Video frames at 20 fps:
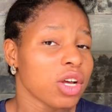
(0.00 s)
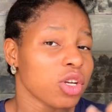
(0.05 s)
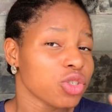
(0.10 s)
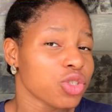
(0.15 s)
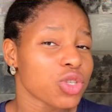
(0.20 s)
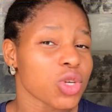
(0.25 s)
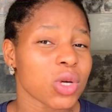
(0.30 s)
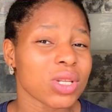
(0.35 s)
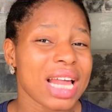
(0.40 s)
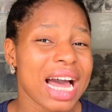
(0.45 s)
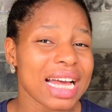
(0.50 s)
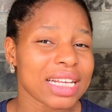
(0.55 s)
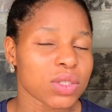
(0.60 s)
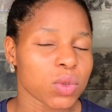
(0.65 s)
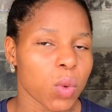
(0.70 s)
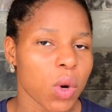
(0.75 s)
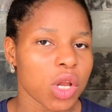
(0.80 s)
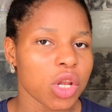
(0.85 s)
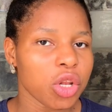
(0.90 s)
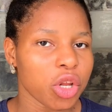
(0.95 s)
So that's
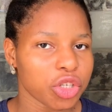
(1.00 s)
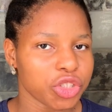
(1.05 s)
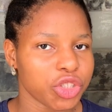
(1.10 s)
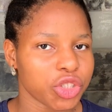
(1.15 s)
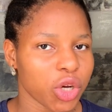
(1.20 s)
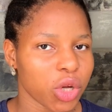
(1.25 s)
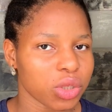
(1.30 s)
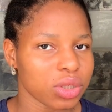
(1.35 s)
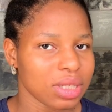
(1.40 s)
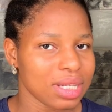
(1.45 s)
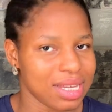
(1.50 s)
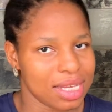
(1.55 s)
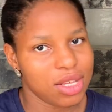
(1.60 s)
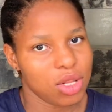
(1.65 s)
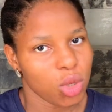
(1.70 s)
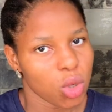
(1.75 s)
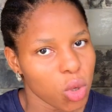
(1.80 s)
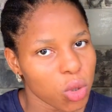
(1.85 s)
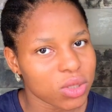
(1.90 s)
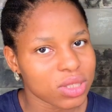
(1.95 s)
what lotion
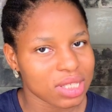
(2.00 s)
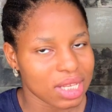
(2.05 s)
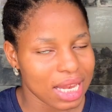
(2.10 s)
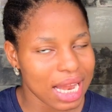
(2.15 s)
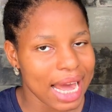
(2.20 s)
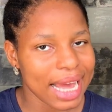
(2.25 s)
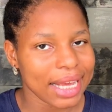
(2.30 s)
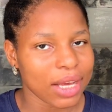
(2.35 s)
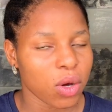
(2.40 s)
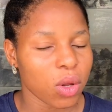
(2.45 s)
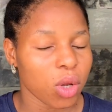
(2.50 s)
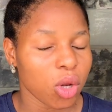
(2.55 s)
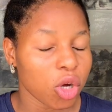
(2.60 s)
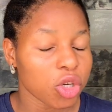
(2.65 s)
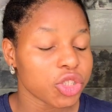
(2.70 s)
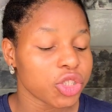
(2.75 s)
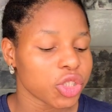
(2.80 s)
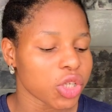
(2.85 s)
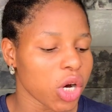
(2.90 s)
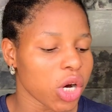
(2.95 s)
looks like.
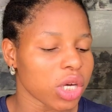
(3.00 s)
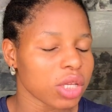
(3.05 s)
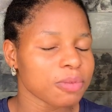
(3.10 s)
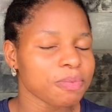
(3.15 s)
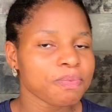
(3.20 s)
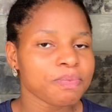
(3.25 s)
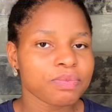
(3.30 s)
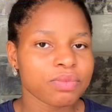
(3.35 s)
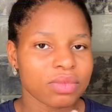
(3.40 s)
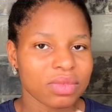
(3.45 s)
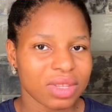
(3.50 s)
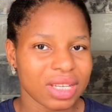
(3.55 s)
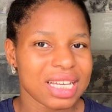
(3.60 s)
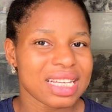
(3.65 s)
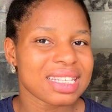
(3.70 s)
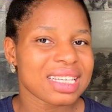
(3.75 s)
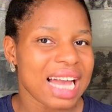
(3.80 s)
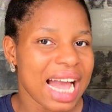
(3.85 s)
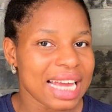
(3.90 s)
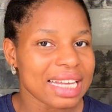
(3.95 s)
Lotion
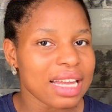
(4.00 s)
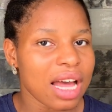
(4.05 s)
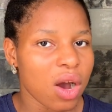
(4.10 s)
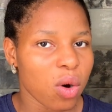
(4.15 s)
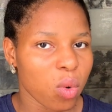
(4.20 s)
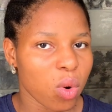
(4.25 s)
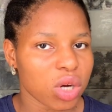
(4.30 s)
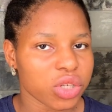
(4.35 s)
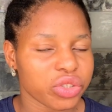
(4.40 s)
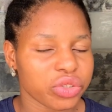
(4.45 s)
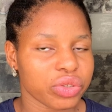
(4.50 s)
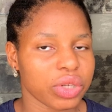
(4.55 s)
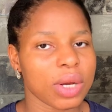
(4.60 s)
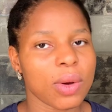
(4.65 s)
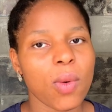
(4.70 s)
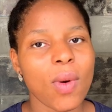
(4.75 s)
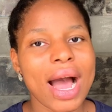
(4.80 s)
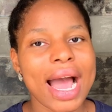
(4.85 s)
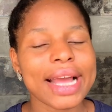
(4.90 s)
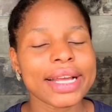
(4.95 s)
is kind of watery,
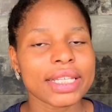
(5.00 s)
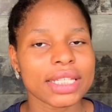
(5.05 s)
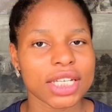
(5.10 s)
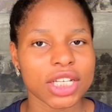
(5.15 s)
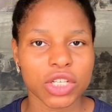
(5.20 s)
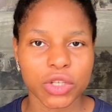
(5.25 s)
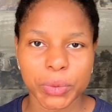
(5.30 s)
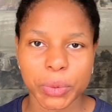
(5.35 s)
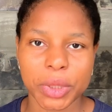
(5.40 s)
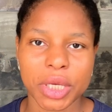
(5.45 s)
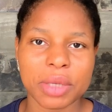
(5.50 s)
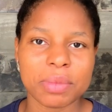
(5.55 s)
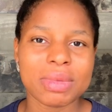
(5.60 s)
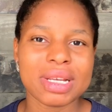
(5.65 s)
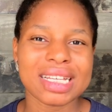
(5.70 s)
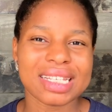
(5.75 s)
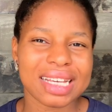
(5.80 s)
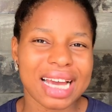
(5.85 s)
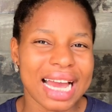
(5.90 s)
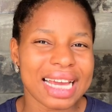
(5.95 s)
while the cream
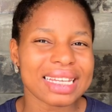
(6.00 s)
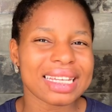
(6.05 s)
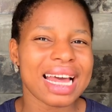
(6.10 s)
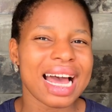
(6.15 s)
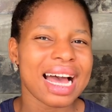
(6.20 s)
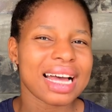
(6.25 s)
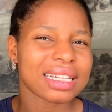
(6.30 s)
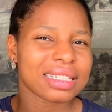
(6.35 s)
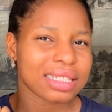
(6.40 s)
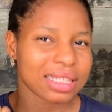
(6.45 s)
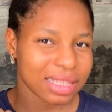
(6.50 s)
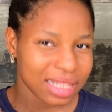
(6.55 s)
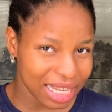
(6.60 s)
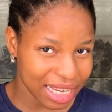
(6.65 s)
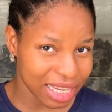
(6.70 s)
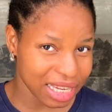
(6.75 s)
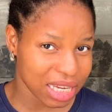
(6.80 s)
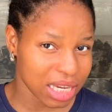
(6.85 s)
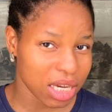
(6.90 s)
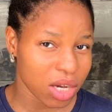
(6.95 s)
is kind of
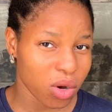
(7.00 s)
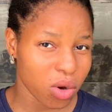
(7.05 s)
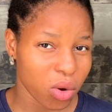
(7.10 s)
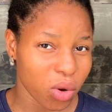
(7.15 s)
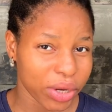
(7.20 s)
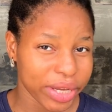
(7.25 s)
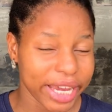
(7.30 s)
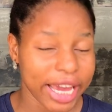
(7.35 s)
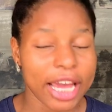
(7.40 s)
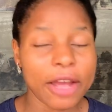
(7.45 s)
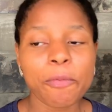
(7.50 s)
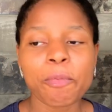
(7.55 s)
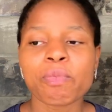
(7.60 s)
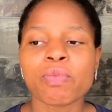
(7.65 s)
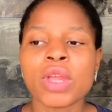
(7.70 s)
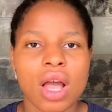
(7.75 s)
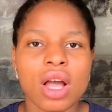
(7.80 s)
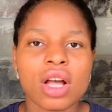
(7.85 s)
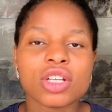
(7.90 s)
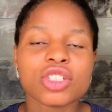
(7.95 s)
thick, okay?
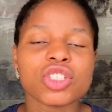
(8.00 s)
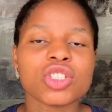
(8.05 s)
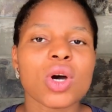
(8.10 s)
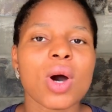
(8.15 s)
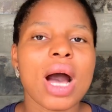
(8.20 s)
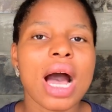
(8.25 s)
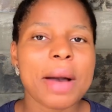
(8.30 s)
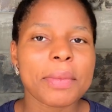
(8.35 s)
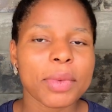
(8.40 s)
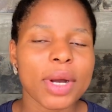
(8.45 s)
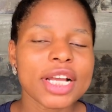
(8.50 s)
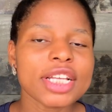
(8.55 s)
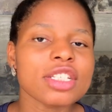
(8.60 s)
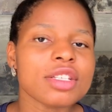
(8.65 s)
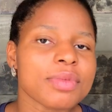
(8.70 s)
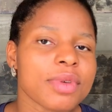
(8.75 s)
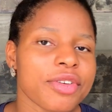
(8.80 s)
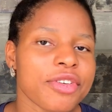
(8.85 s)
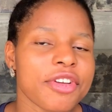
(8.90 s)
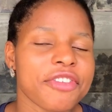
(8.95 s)
So I'm going
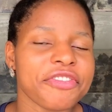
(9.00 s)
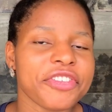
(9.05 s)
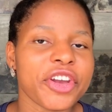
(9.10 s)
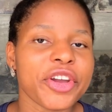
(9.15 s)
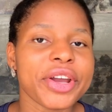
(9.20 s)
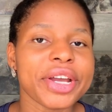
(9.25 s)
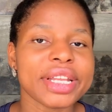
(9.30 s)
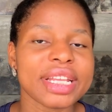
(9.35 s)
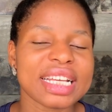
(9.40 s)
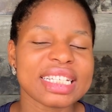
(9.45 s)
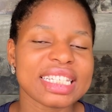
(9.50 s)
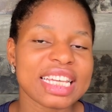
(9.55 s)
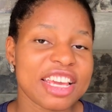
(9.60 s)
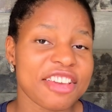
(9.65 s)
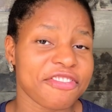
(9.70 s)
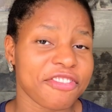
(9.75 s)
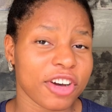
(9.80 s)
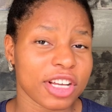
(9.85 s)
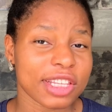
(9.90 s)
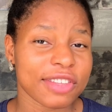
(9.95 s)
to be reviewing this
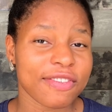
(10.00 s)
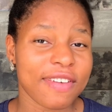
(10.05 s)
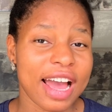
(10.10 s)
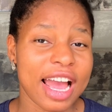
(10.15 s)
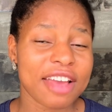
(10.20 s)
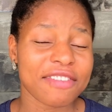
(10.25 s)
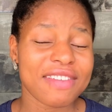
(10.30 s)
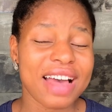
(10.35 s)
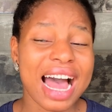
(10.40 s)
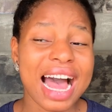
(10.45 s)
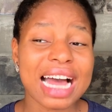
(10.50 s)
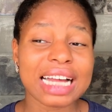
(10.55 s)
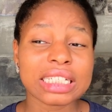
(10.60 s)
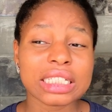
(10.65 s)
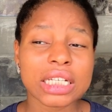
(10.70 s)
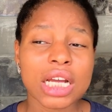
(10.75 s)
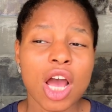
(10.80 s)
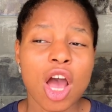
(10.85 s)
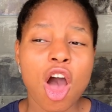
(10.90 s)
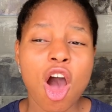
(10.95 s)
E45,
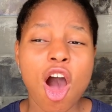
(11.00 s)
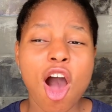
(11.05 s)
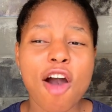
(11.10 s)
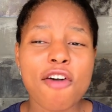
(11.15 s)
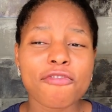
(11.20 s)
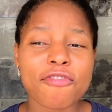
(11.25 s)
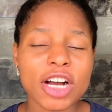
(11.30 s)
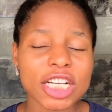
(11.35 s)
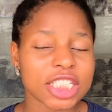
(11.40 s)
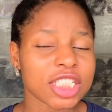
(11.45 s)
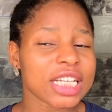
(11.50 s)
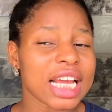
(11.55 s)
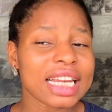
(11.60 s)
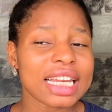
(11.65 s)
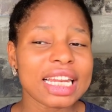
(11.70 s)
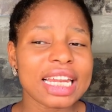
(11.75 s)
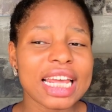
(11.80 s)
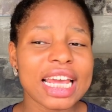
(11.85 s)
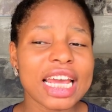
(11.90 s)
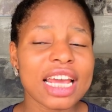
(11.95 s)
and
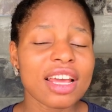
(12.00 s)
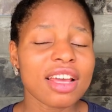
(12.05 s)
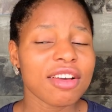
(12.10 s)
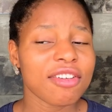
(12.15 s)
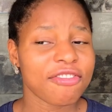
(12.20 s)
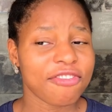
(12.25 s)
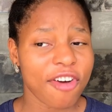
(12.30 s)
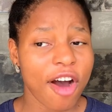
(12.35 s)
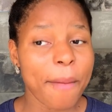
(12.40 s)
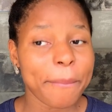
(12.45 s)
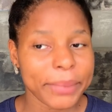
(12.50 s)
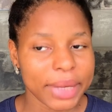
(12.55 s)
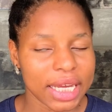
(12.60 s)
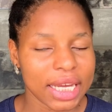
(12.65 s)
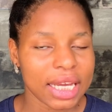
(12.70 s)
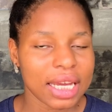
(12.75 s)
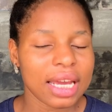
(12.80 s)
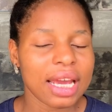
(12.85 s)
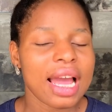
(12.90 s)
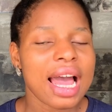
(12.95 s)
unfortunately for
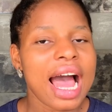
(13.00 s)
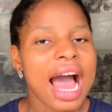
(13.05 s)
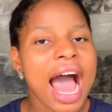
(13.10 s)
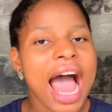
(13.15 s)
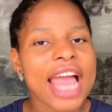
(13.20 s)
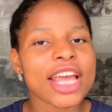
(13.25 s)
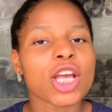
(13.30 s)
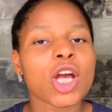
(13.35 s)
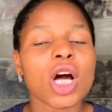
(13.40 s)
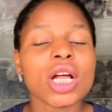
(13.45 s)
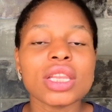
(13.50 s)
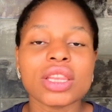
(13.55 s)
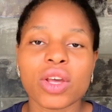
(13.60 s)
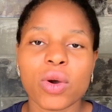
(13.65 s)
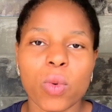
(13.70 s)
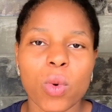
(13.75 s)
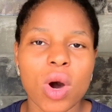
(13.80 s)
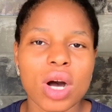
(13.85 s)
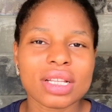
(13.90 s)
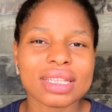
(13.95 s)
me, I got
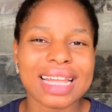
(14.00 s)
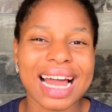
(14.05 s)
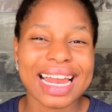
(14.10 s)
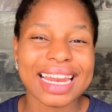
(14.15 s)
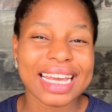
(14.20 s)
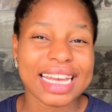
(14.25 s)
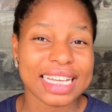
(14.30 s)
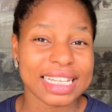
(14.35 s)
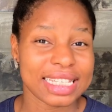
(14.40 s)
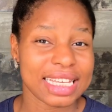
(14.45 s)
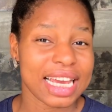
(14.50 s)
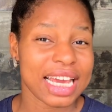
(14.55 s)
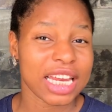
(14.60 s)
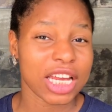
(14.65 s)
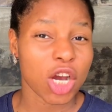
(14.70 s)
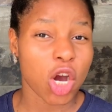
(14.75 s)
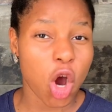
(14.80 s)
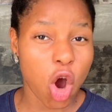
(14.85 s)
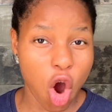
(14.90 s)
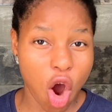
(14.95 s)
the one that is
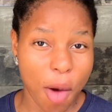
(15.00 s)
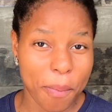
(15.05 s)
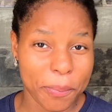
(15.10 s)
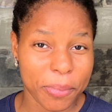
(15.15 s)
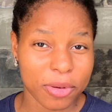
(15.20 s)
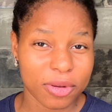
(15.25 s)
in cup,